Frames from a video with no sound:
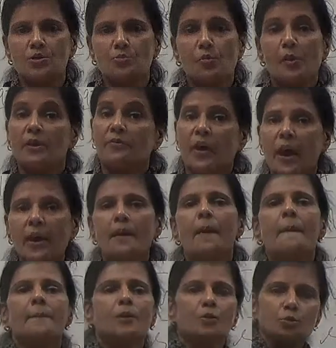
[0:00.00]
movement. Why?
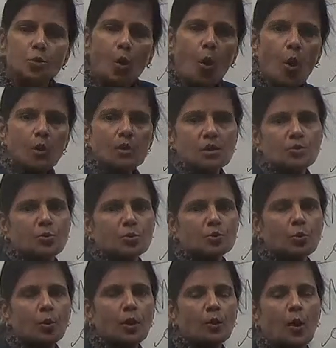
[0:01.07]
Because all this was
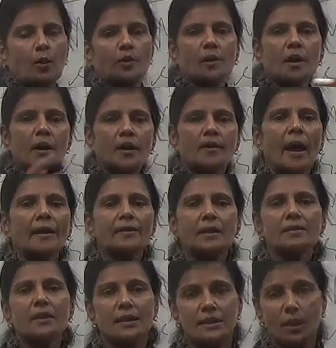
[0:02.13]
going on.
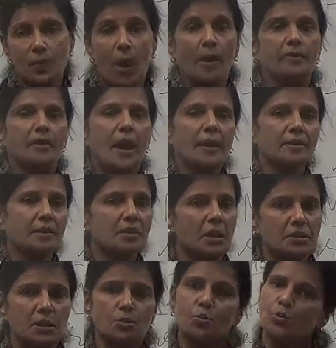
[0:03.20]
1931,
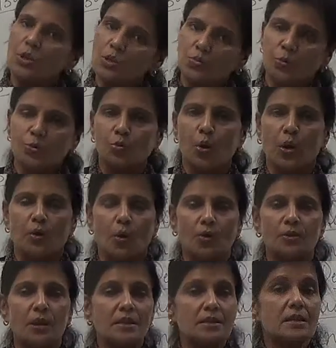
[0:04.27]
1932, this was going on.
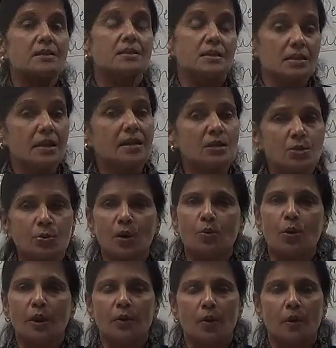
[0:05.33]
These incidents were
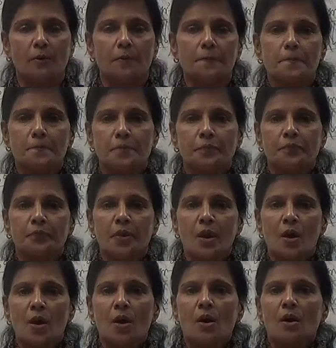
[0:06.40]
going on
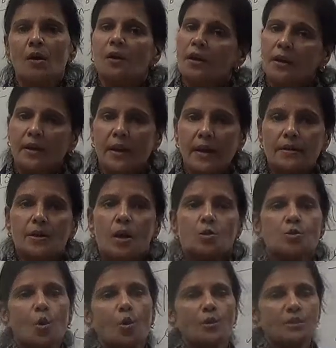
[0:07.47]
correct
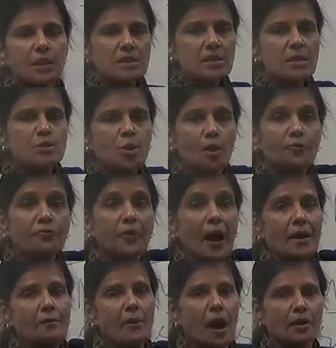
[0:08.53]
so this is your
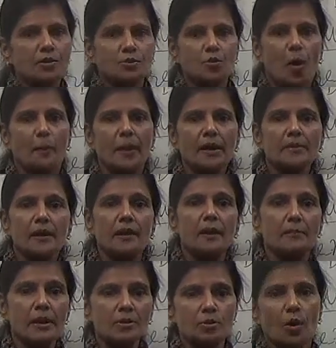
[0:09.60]
5 marks topic the
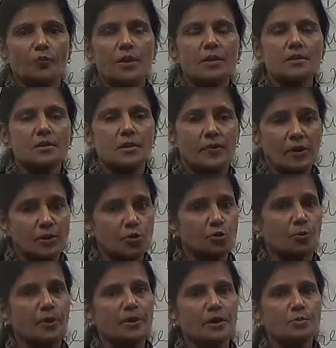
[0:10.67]
limits of the civil
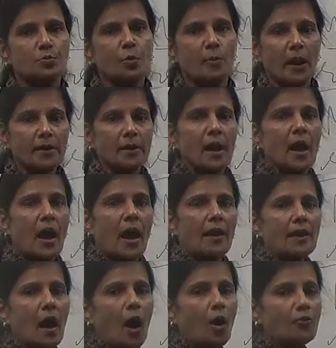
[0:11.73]
disobedience movement and
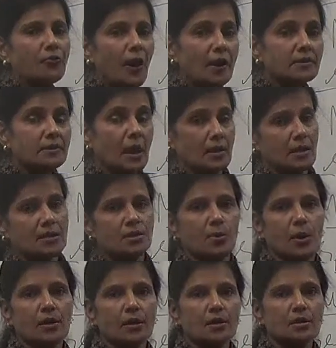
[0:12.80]
how far dalits
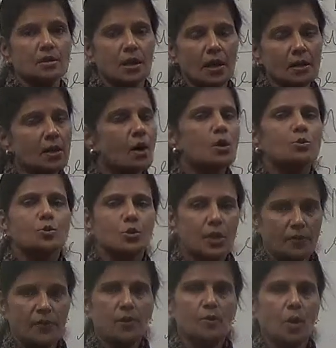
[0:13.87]
were concerned so they
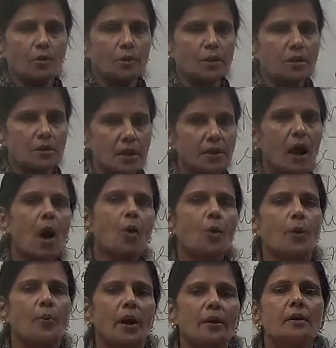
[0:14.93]
were not concerned
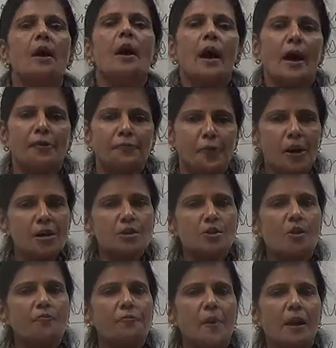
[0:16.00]
however efforts
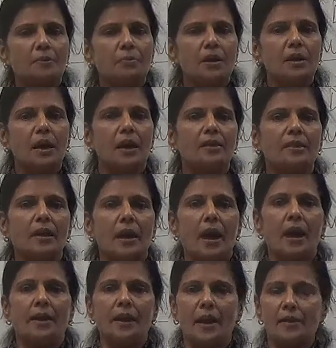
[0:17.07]
of mahatma gandhi
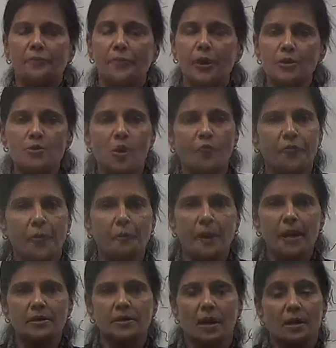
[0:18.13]
and efforts of
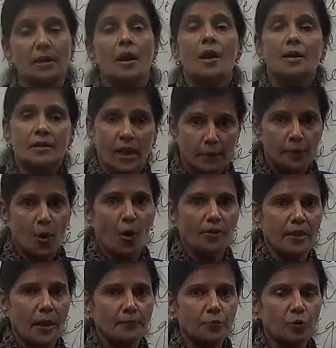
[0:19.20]
ambedkar they brought
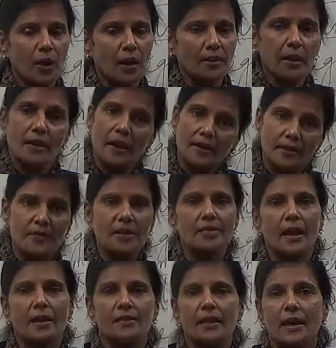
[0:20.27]
them together and even
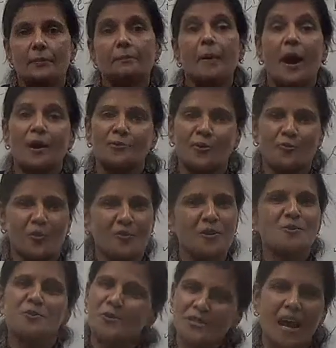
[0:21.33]
then they are part of our
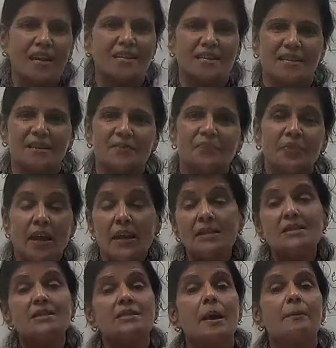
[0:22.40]
society
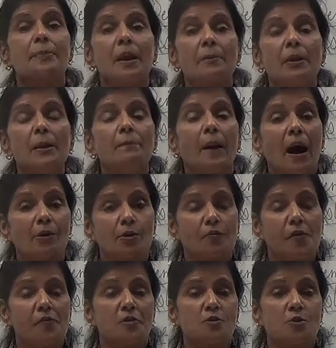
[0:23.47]
inseparable part
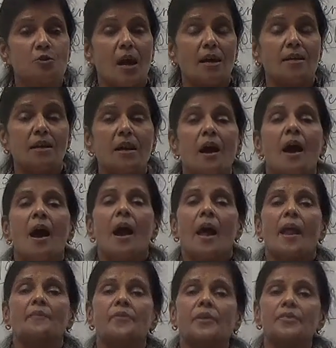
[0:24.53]
of our society
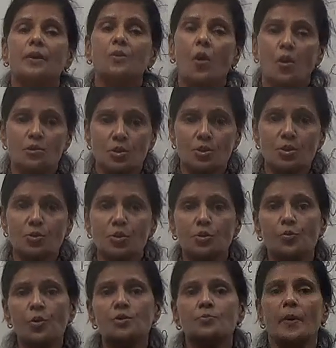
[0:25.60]
and when the constitution
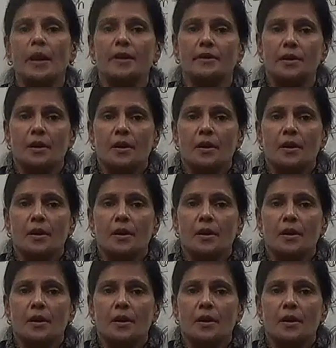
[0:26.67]
was made